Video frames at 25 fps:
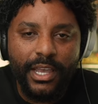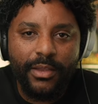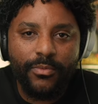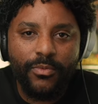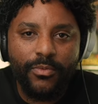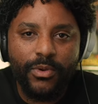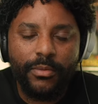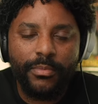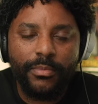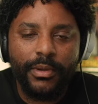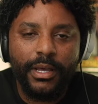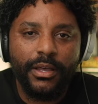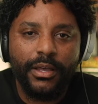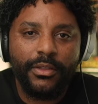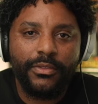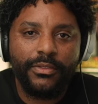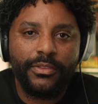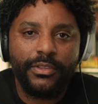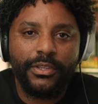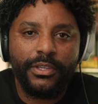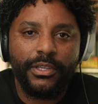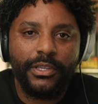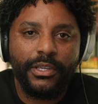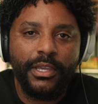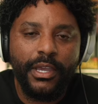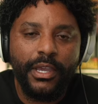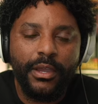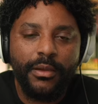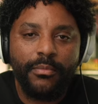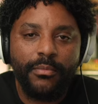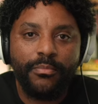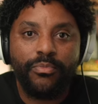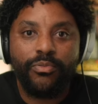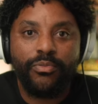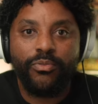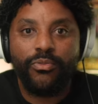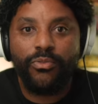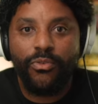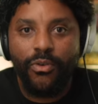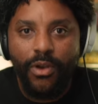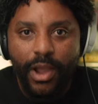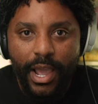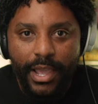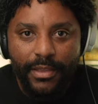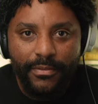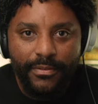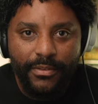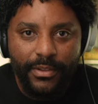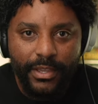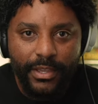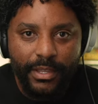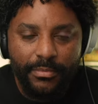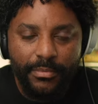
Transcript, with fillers: What about the private